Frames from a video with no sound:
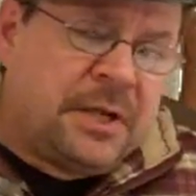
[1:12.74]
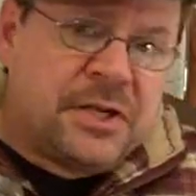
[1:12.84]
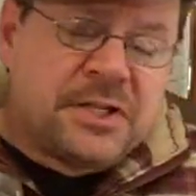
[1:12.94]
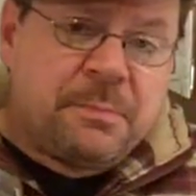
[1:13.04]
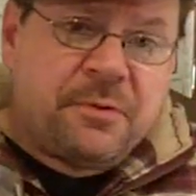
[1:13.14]

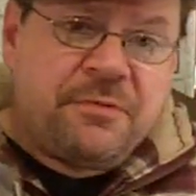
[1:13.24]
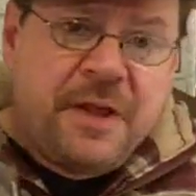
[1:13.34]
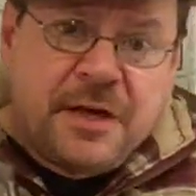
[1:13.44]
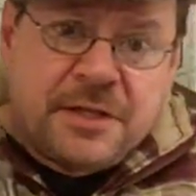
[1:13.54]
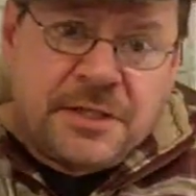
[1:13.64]
because I
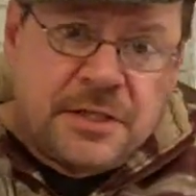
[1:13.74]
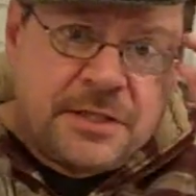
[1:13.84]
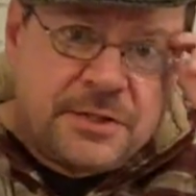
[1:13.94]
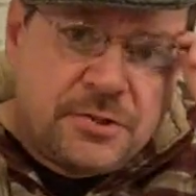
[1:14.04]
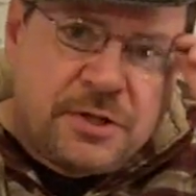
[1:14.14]
prefer it
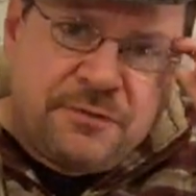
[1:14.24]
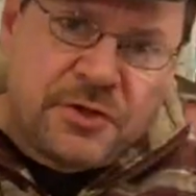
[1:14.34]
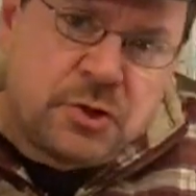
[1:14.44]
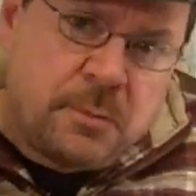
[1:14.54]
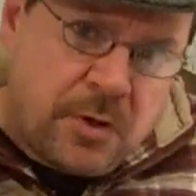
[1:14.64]
to the
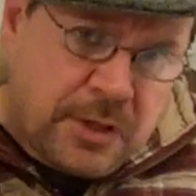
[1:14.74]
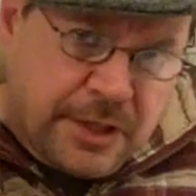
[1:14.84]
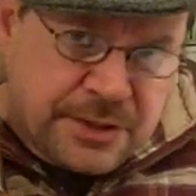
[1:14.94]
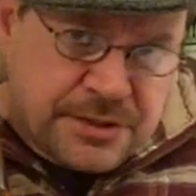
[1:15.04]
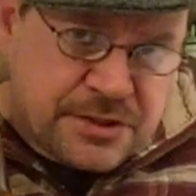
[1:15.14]
official
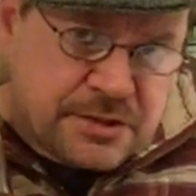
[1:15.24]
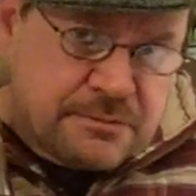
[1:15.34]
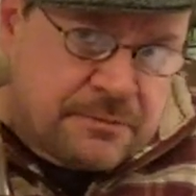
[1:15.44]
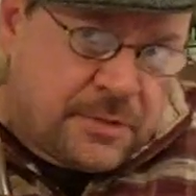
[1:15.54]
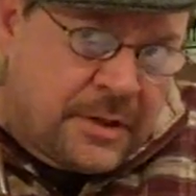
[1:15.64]
bottlings.
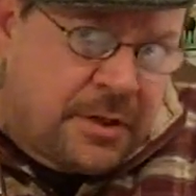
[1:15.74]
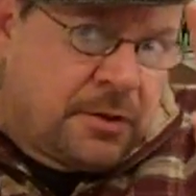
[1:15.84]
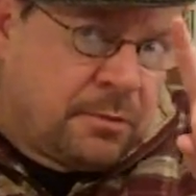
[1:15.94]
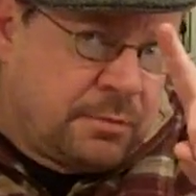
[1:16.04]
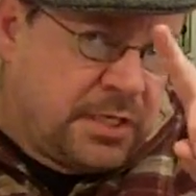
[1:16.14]

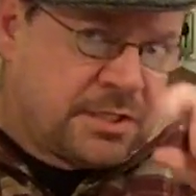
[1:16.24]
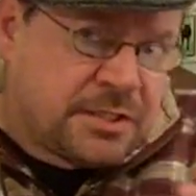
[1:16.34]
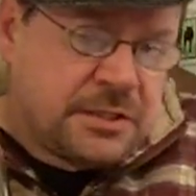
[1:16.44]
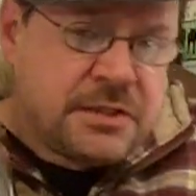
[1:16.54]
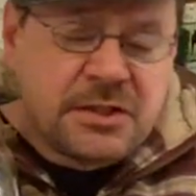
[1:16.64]

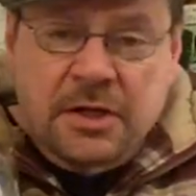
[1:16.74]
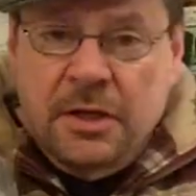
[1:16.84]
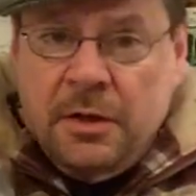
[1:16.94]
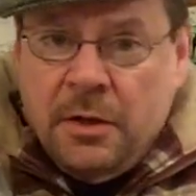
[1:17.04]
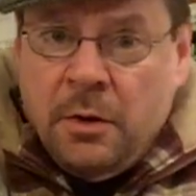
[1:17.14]

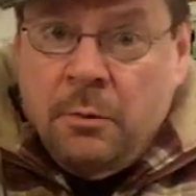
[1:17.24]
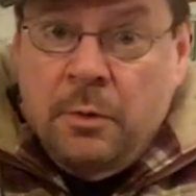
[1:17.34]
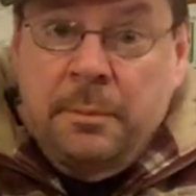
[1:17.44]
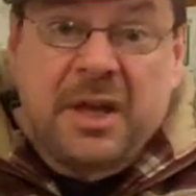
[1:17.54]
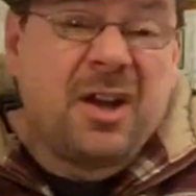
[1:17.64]
Reasons
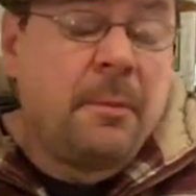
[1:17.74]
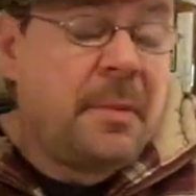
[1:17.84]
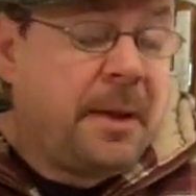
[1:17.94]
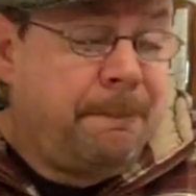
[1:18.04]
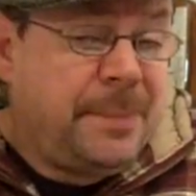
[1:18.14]
will
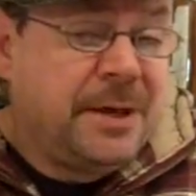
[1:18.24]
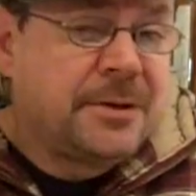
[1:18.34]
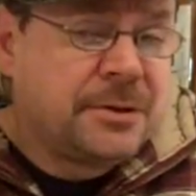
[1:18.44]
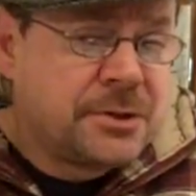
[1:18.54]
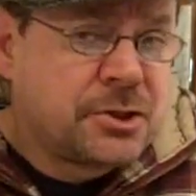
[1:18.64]
become
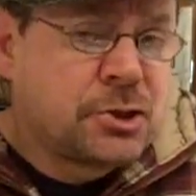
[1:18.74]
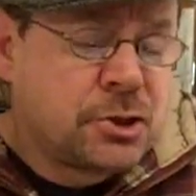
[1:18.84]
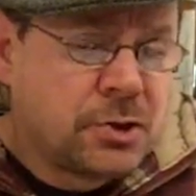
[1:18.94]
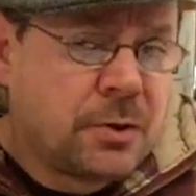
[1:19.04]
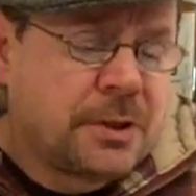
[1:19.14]
apparent
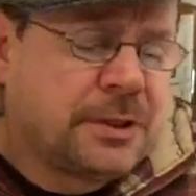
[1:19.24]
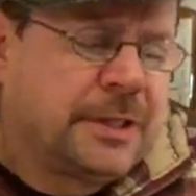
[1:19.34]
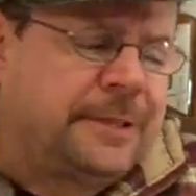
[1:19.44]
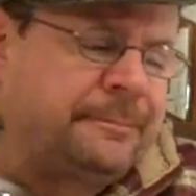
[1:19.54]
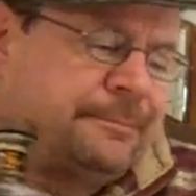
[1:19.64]

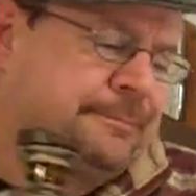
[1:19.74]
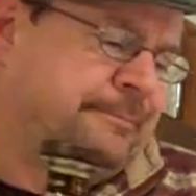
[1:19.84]
shortly.